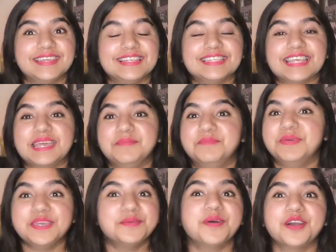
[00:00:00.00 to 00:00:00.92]
is a
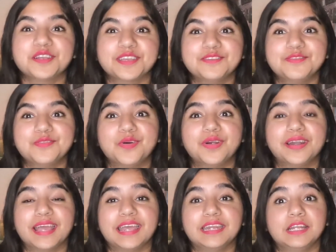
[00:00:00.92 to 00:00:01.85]
big market for
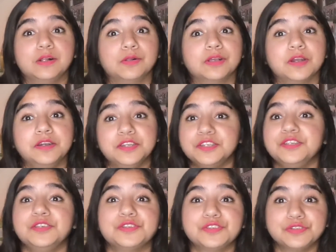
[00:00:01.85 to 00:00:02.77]
it and it'll
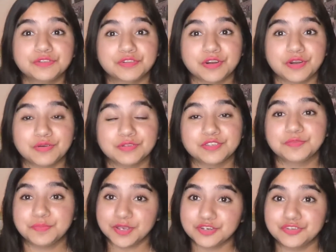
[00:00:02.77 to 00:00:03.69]
continue to grow,
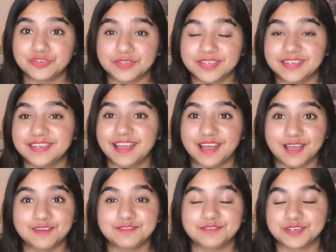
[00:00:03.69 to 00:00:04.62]
especially
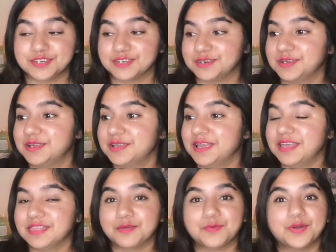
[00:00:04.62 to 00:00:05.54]
after
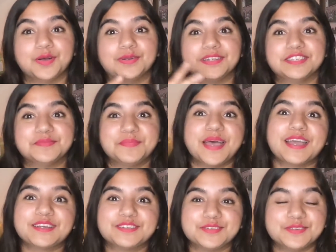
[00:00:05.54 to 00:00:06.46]
the world is
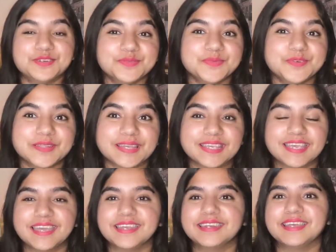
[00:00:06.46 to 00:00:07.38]
back to normal
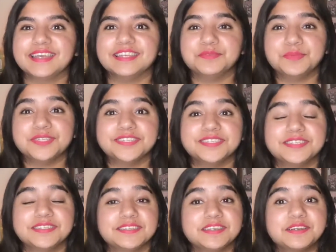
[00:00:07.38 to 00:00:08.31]
again and
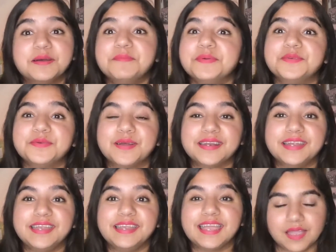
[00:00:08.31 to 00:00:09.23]
businesses are up and
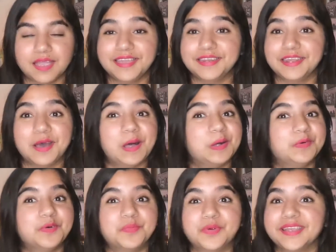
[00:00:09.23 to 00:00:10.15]
running. Now, I
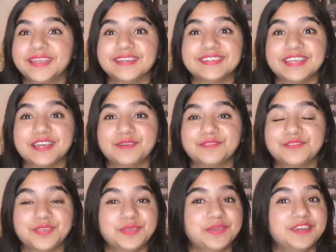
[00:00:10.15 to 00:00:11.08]
will break it down for
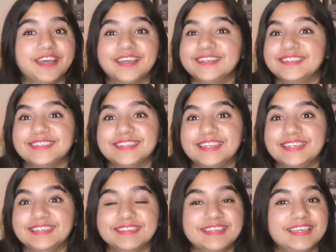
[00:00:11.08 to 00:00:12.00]
you nice and
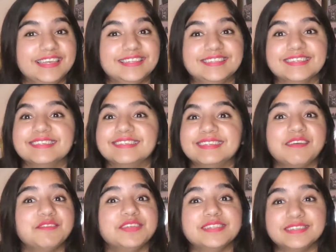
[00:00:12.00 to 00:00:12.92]
easy. It's a
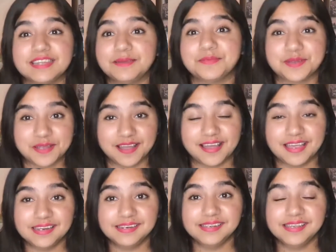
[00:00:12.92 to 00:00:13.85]
7-step
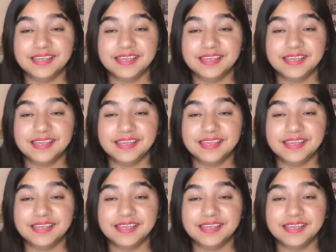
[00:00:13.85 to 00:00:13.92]
guide,